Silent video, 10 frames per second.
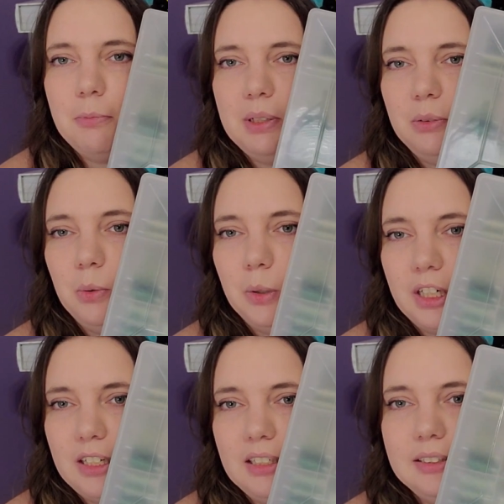I've been
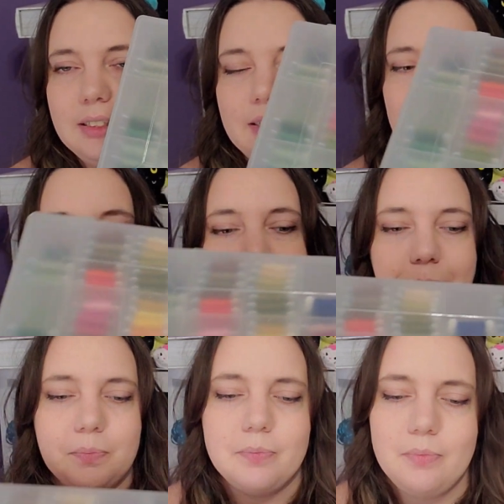organizing them.
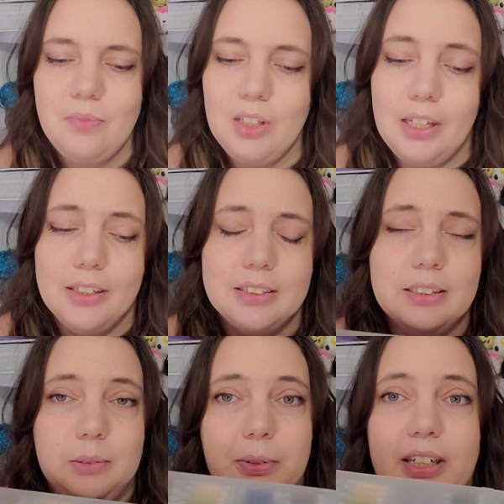This
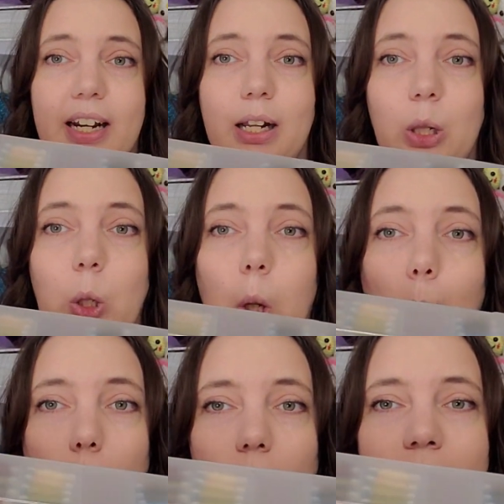has been a
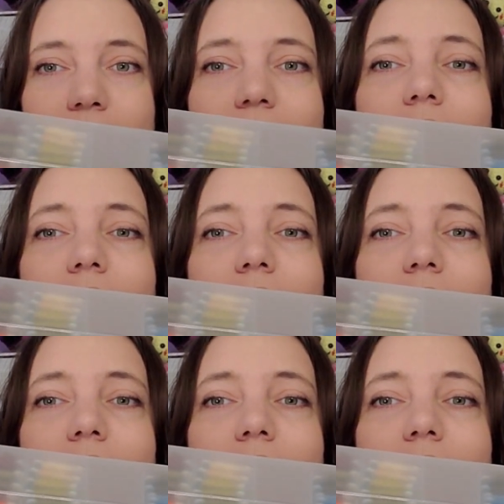long